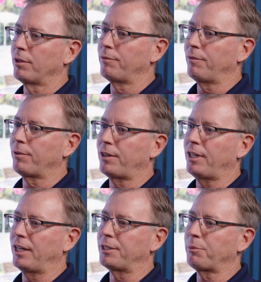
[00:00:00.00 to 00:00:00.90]
of different
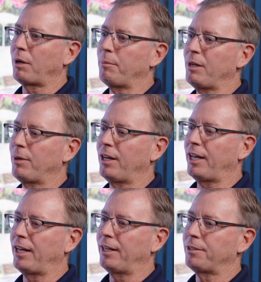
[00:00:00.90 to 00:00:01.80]
things. What I mean by
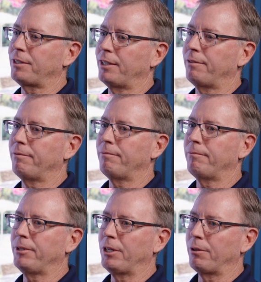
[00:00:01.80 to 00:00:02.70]
that is that,
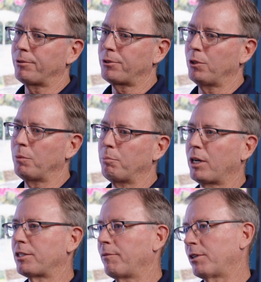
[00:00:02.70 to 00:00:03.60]
certain
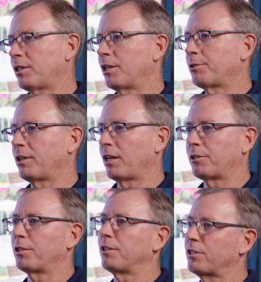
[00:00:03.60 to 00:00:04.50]
parts of the country like
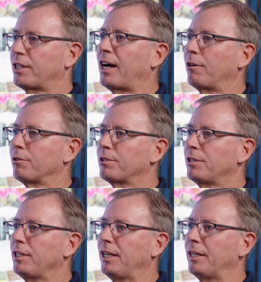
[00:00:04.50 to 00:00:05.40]
certain styles.
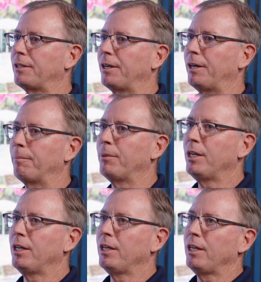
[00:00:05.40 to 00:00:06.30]
And
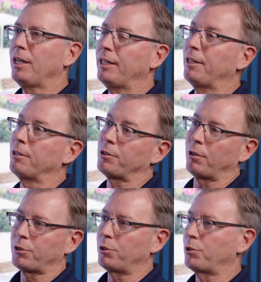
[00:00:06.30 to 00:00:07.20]
then there's
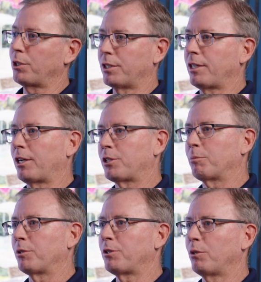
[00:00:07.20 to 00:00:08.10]
also certain
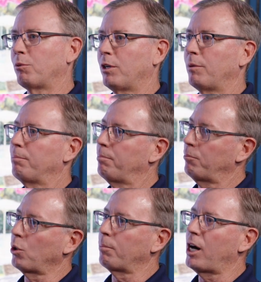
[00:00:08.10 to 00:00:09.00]
customers that want
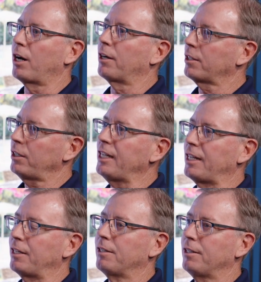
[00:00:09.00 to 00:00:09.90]
more modern,
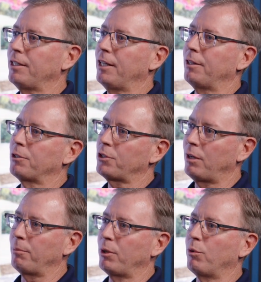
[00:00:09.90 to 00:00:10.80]
clean. And then there's
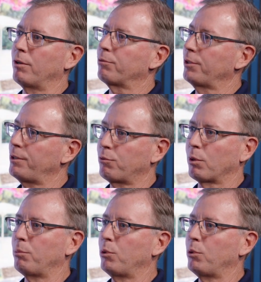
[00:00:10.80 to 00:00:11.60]
some that want free-form